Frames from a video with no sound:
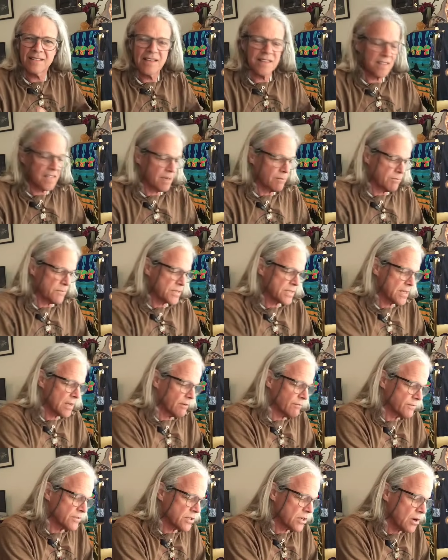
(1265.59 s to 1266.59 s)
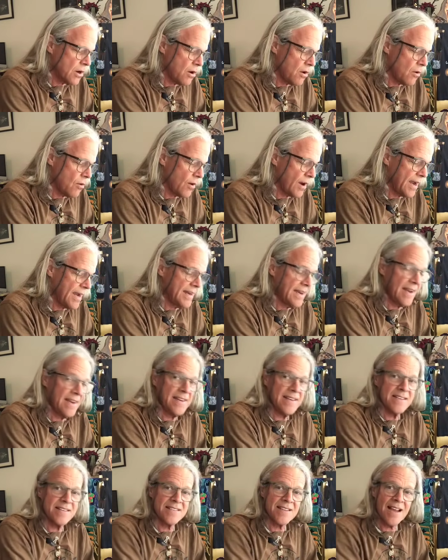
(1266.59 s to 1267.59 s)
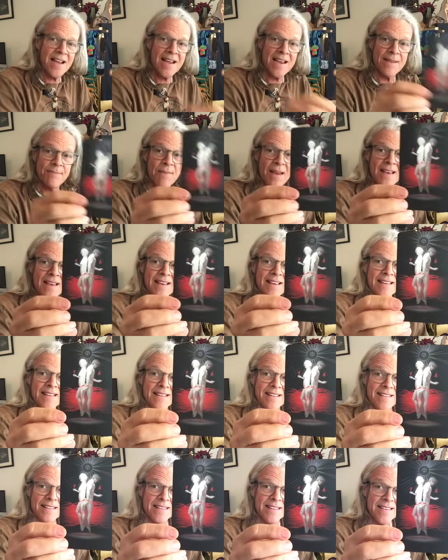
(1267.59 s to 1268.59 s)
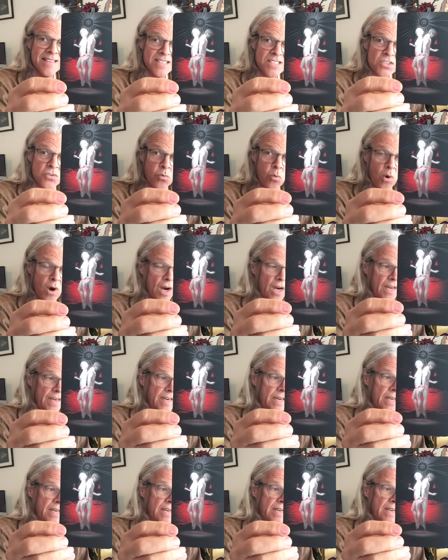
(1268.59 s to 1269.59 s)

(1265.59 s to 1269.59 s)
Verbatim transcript: let themselves go at any time this one